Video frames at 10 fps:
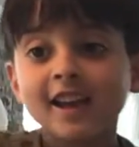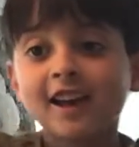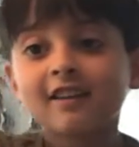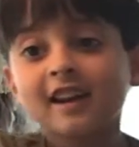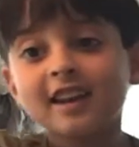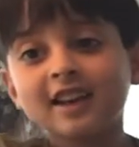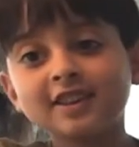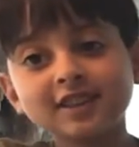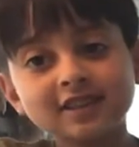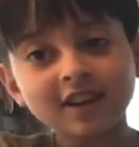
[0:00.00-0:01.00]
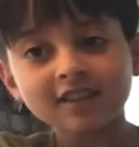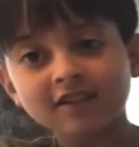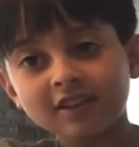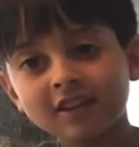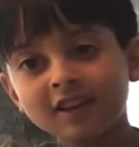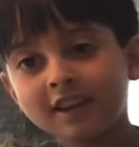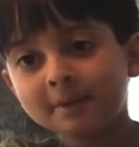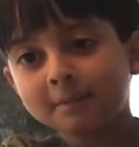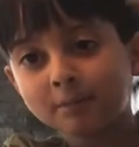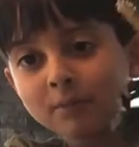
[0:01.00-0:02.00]
okay, Kenji saw some head
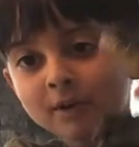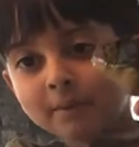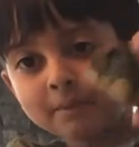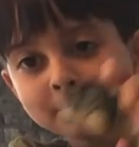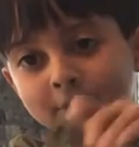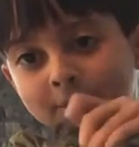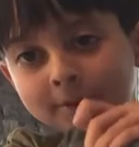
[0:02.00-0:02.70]
got the.